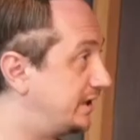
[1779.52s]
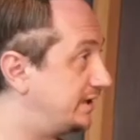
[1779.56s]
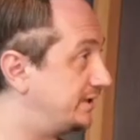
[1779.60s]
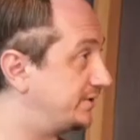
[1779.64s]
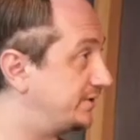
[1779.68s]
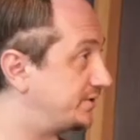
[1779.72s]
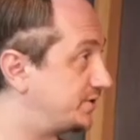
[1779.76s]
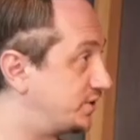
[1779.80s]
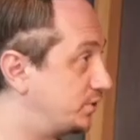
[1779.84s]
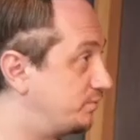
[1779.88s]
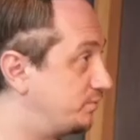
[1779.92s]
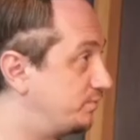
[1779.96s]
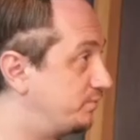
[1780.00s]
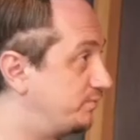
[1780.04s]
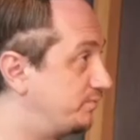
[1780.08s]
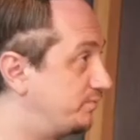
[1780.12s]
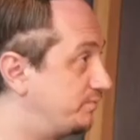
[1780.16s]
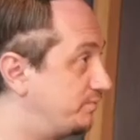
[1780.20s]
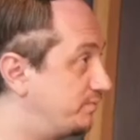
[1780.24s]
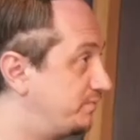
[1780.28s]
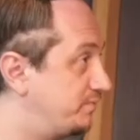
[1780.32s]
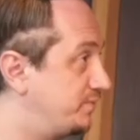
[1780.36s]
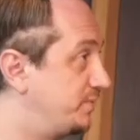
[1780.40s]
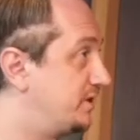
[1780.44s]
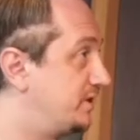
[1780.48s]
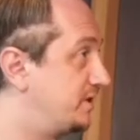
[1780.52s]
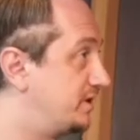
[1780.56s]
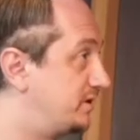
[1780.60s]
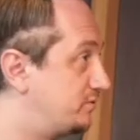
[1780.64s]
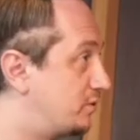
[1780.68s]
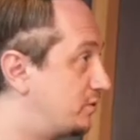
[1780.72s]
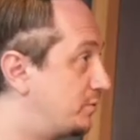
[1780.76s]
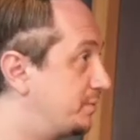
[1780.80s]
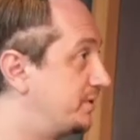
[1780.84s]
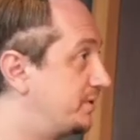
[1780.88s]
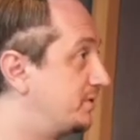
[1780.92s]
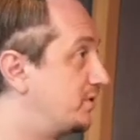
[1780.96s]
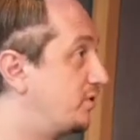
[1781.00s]
so me and
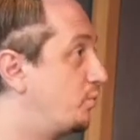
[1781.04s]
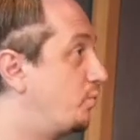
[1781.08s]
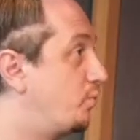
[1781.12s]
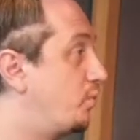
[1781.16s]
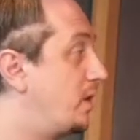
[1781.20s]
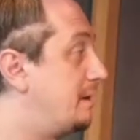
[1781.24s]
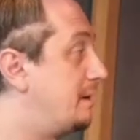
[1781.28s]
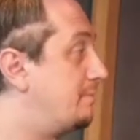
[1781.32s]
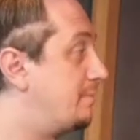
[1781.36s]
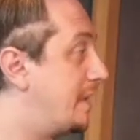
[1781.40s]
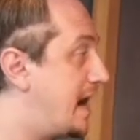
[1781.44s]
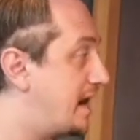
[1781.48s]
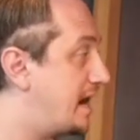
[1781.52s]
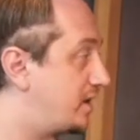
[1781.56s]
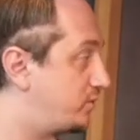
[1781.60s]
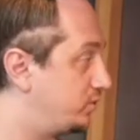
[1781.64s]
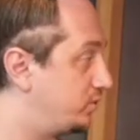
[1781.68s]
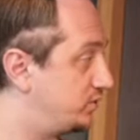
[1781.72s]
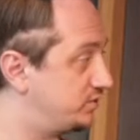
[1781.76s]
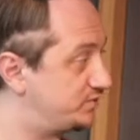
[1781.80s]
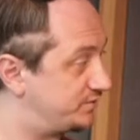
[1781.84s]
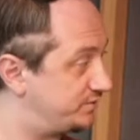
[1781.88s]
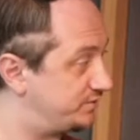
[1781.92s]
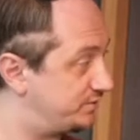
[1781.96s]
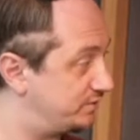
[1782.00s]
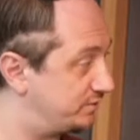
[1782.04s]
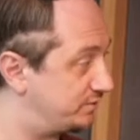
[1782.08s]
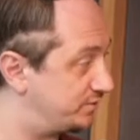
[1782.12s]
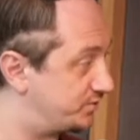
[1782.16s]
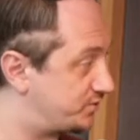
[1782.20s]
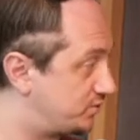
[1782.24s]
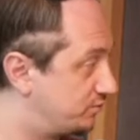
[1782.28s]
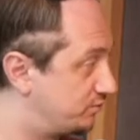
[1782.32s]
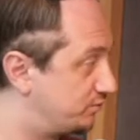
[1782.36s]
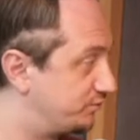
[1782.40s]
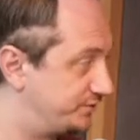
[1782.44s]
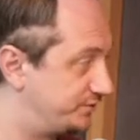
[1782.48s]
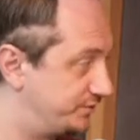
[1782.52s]
Hiromi go way back. We used to go to
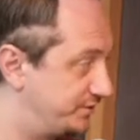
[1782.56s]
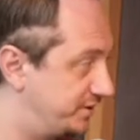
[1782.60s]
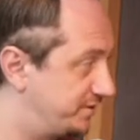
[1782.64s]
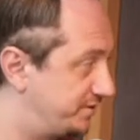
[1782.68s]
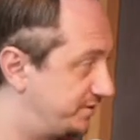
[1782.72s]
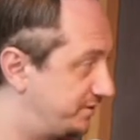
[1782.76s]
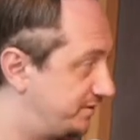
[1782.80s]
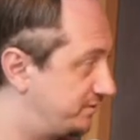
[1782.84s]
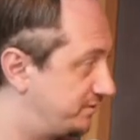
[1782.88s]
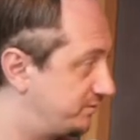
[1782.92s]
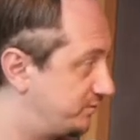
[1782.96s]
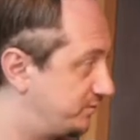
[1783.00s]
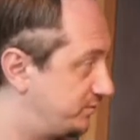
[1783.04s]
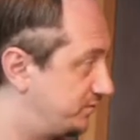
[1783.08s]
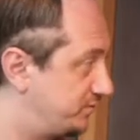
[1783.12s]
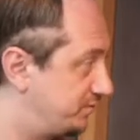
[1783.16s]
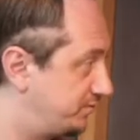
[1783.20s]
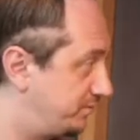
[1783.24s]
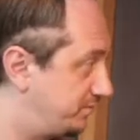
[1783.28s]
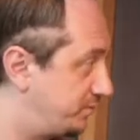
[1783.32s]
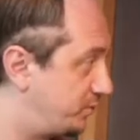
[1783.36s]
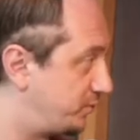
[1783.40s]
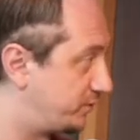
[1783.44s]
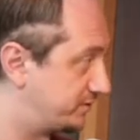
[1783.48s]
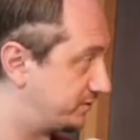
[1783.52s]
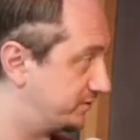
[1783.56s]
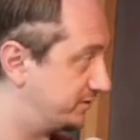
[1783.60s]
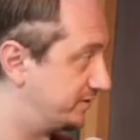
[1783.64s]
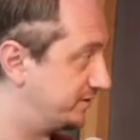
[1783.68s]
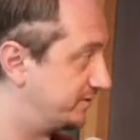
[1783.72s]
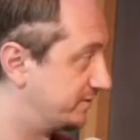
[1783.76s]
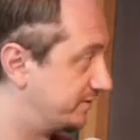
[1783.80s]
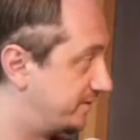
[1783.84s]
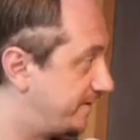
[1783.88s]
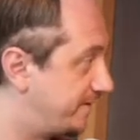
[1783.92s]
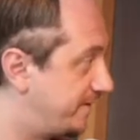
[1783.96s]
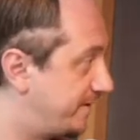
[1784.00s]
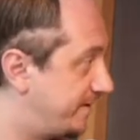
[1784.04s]
school together to Berklee,
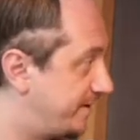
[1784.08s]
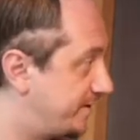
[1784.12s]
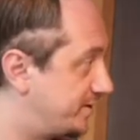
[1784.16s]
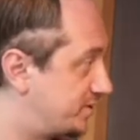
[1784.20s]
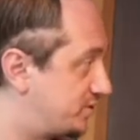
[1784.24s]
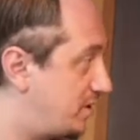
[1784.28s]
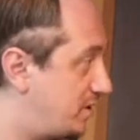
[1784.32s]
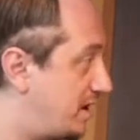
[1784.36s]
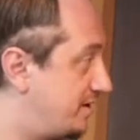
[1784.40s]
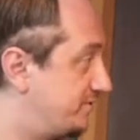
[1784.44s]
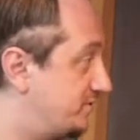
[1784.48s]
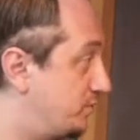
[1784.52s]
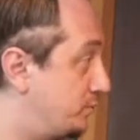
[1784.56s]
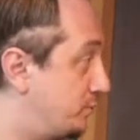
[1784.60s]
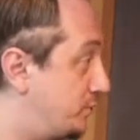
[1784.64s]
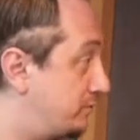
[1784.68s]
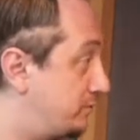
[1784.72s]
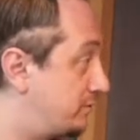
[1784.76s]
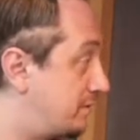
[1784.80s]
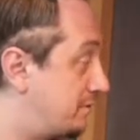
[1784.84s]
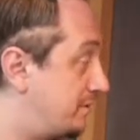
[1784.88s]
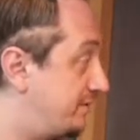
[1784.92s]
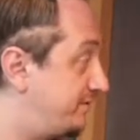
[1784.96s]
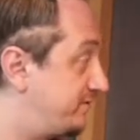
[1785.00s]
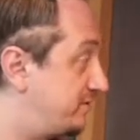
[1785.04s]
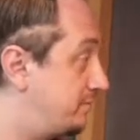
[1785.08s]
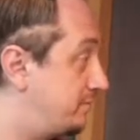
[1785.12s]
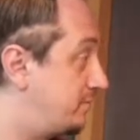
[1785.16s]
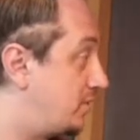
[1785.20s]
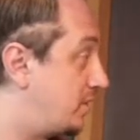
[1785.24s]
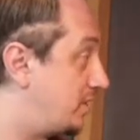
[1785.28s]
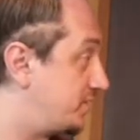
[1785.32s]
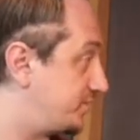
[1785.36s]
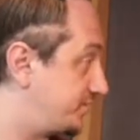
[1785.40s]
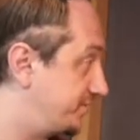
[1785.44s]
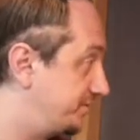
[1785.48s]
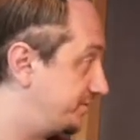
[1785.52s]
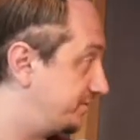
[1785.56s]
so I know Hiromi from
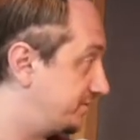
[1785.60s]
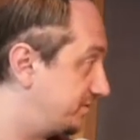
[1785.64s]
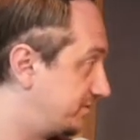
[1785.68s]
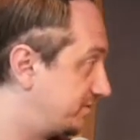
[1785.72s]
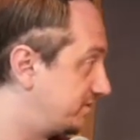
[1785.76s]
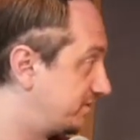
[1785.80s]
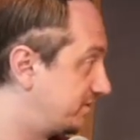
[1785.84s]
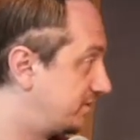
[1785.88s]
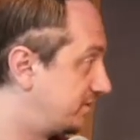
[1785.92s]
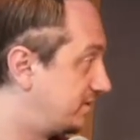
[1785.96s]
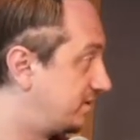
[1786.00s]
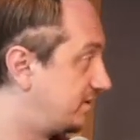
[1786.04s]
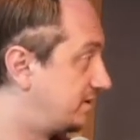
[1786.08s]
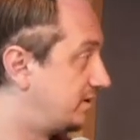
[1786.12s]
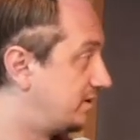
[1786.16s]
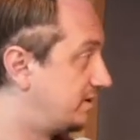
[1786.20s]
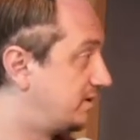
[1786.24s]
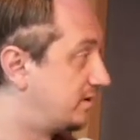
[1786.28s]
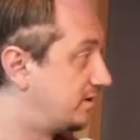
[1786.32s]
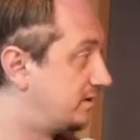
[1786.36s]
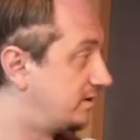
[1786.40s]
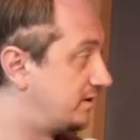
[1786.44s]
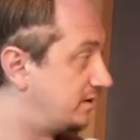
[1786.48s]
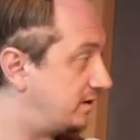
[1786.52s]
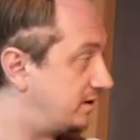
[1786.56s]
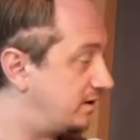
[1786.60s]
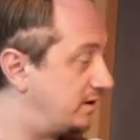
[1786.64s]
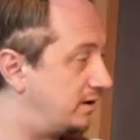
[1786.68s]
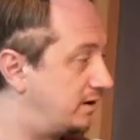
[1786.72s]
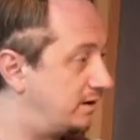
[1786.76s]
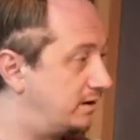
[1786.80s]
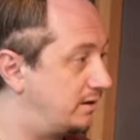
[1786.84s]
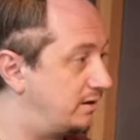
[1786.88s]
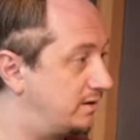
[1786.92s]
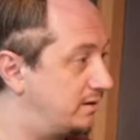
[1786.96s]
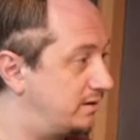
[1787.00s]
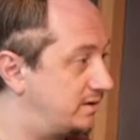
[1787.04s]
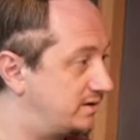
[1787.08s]
Boston. Okay. Uh,
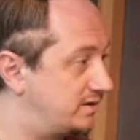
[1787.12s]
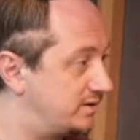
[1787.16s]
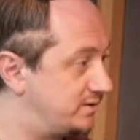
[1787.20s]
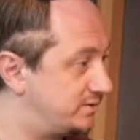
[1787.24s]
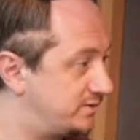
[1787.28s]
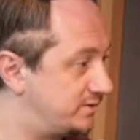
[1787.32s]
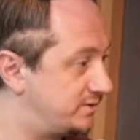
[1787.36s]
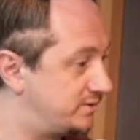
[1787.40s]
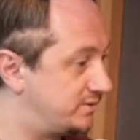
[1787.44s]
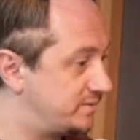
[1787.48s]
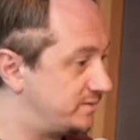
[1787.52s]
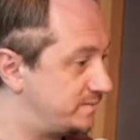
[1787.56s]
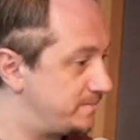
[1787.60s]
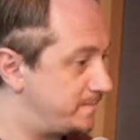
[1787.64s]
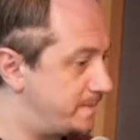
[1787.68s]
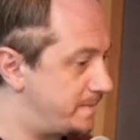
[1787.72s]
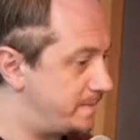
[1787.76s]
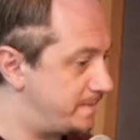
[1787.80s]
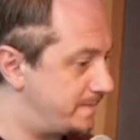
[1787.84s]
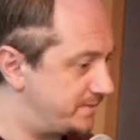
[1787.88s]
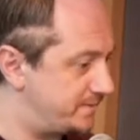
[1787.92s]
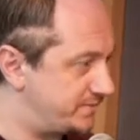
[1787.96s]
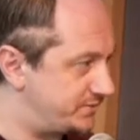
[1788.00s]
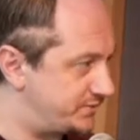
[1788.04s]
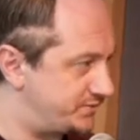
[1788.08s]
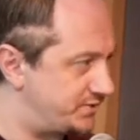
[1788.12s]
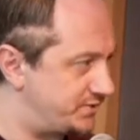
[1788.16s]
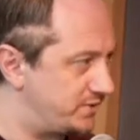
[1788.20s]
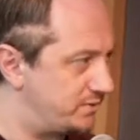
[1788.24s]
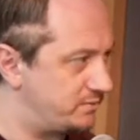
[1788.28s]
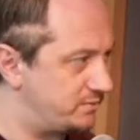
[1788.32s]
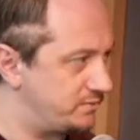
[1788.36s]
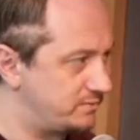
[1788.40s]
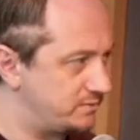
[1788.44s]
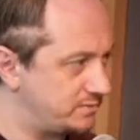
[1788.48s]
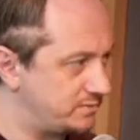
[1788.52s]
uh so